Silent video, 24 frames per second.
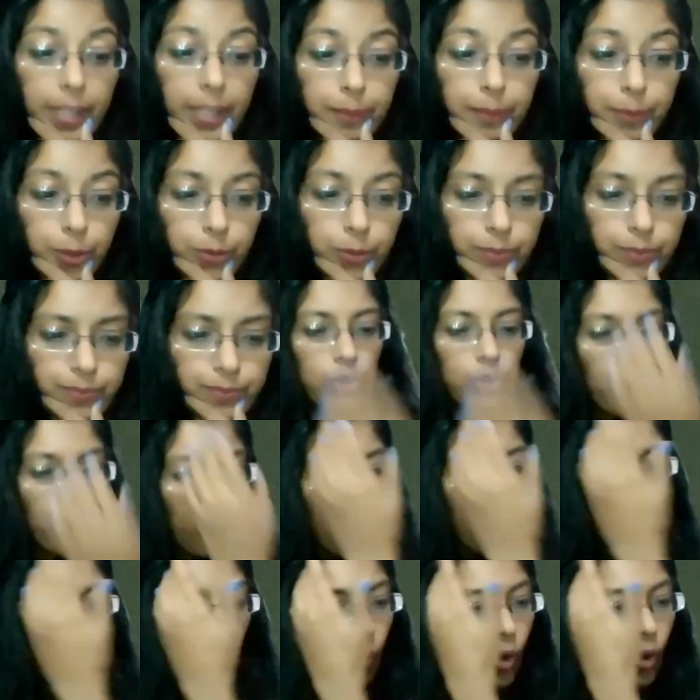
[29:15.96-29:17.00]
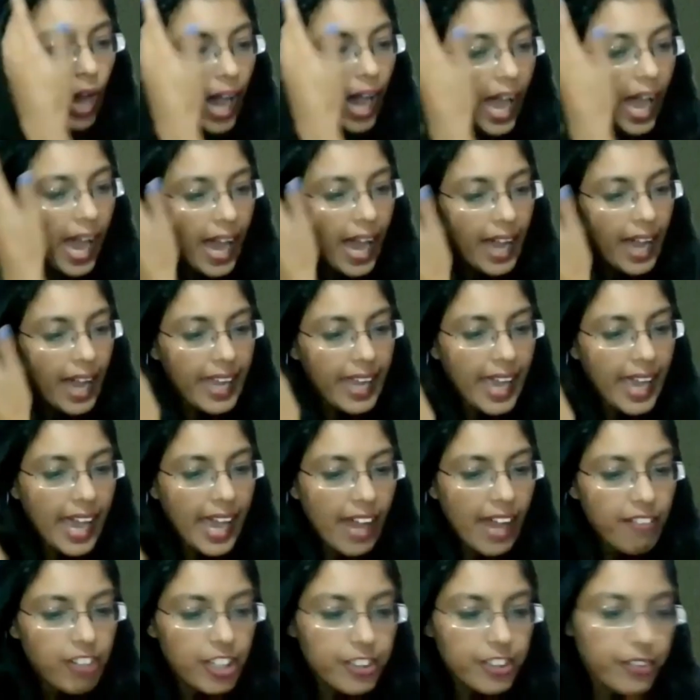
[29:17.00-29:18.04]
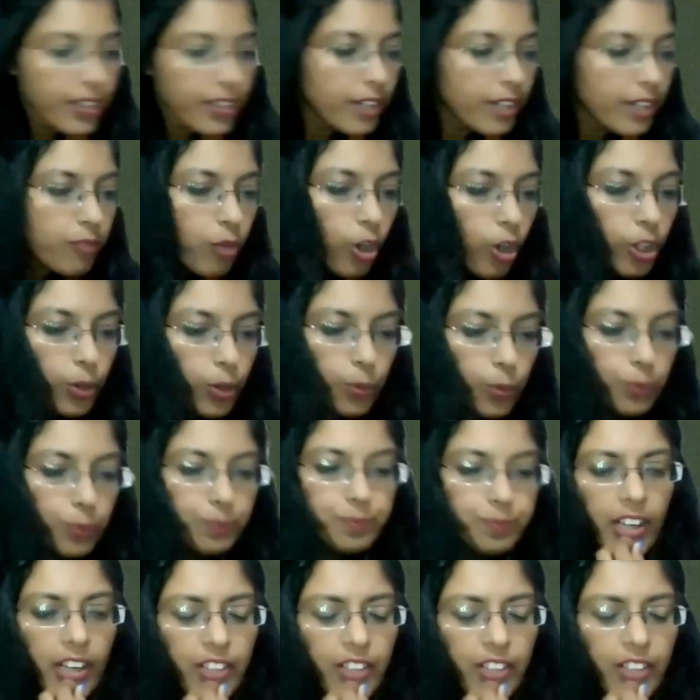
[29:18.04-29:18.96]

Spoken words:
help you. So I have a trick for you.